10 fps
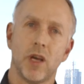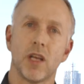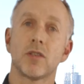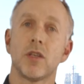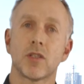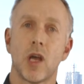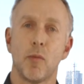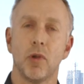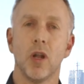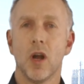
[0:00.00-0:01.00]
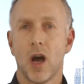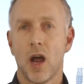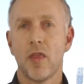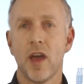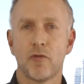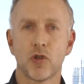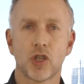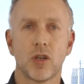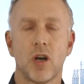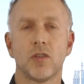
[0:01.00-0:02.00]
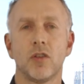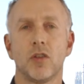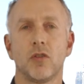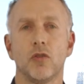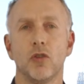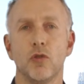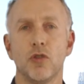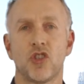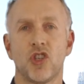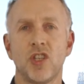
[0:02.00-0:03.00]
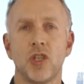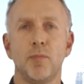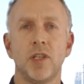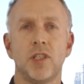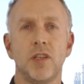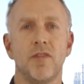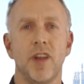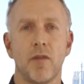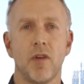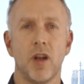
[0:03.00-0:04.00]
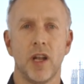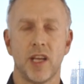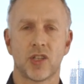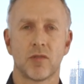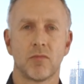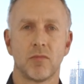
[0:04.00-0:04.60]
As an example, I therefore started to use ChatGPT nevertheless.